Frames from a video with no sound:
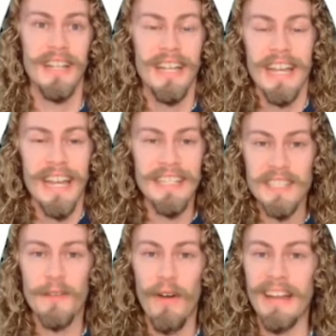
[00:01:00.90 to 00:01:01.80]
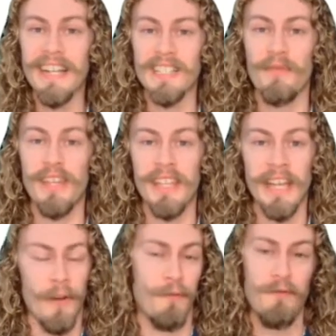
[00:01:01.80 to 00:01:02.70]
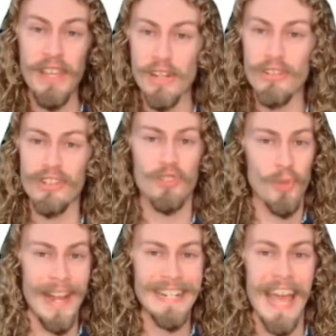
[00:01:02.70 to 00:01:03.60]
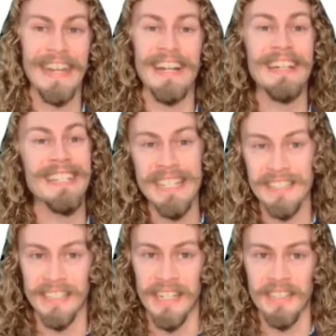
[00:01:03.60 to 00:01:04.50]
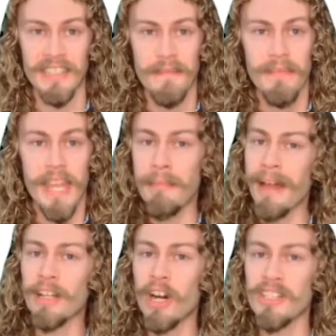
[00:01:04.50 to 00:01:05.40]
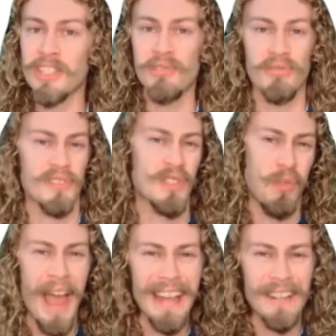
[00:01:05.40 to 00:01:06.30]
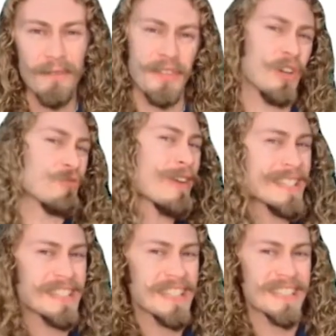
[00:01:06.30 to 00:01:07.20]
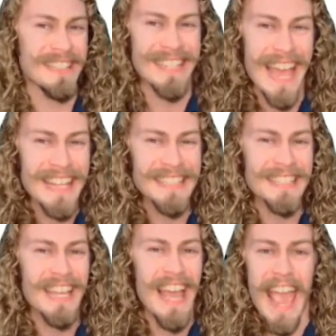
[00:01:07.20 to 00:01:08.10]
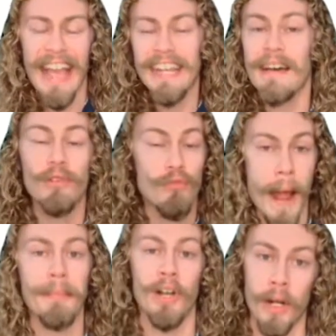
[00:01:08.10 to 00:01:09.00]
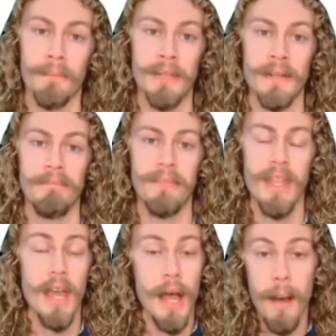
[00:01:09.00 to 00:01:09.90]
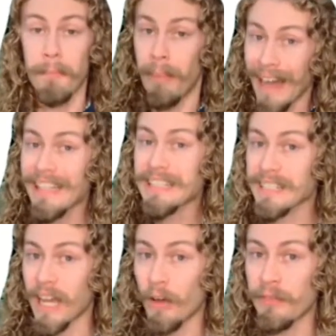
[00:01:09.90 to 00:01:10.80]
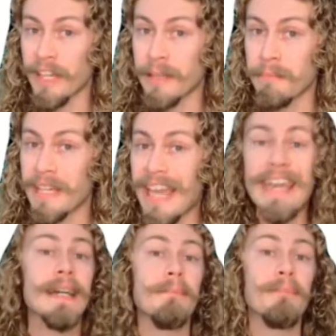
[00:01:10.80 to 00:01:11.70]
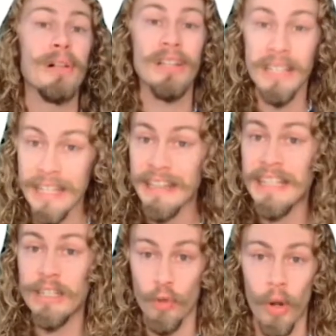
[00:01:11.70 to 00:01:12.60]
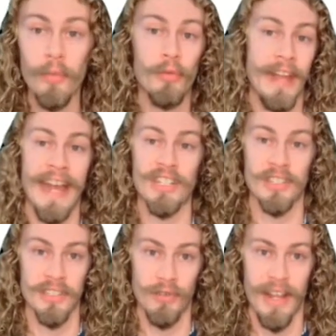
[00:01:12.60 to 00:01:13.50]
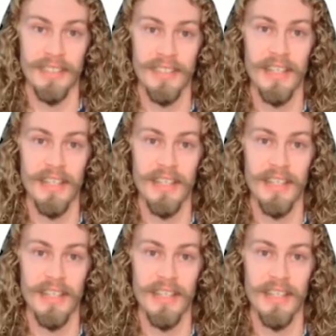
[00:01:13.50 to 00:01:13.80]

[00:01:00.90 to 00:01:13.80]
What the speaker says: It's defined as a feeling of fear, dread, and uneasiness. It might cause you to sweat, feel restless and tense, and have a rapid heartbeat. By itself, it can be a completely normal reaction to stress.